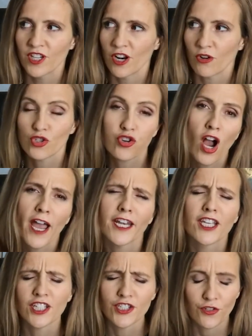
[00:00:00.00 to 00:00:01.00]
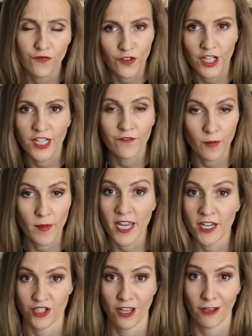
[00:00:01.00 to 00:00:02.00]
trying to get your free
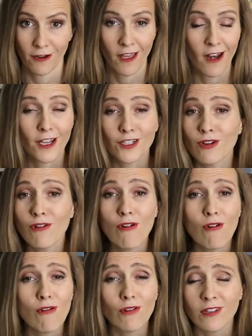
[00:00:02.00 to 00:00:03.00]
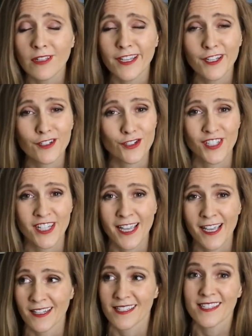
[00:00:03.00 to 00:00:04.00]
information. And I totally understand
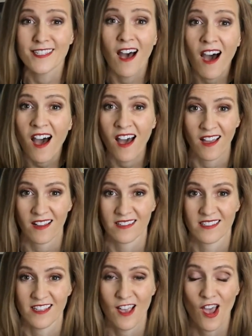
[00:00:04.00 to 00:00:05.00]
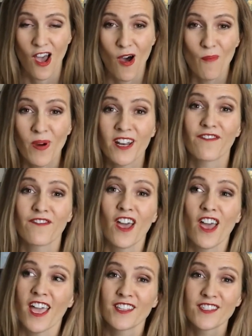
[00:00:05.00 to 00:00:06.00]
it sucks. But if
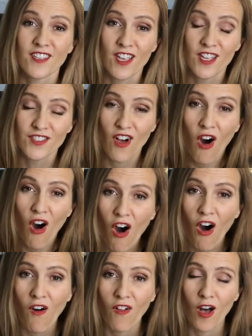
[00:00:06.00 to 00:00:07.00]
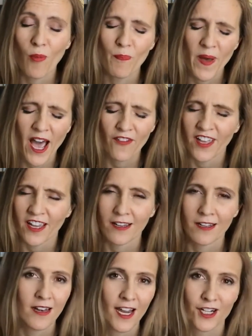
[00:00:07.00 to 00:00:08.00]
it's all about that
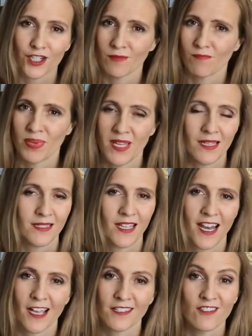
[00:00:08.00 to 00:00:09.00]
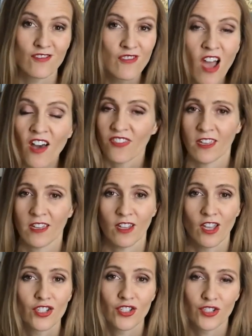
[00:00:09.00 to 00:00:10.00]
connection piece and has nothing
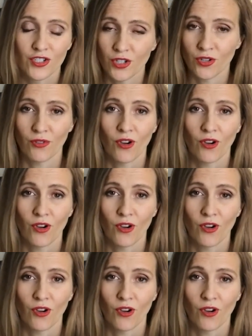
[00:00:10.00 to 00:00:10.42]
to do